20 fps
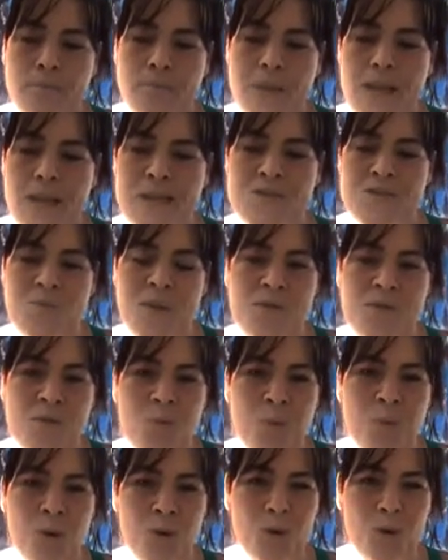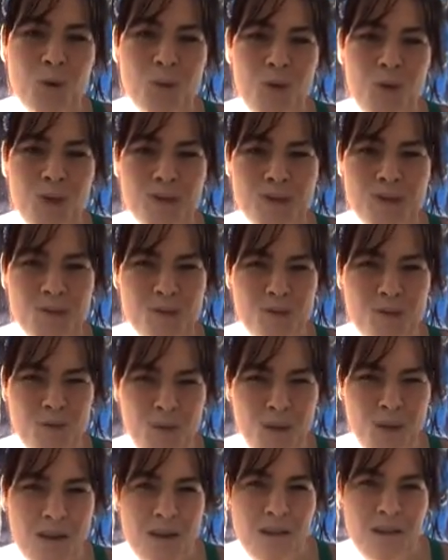it's what the world wants you to
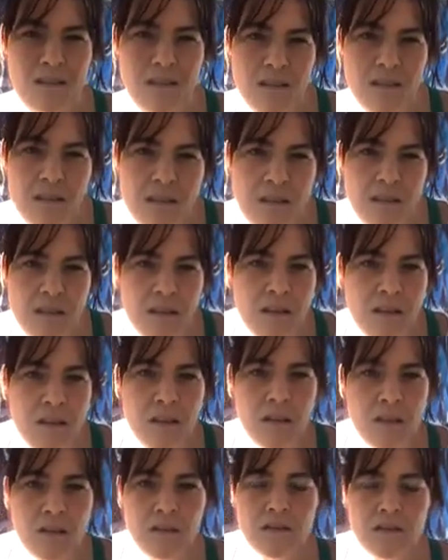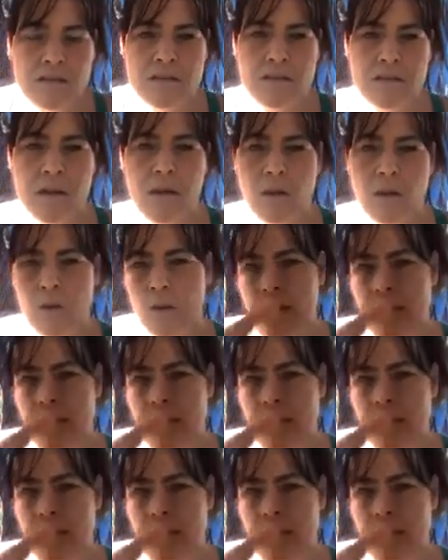be. So,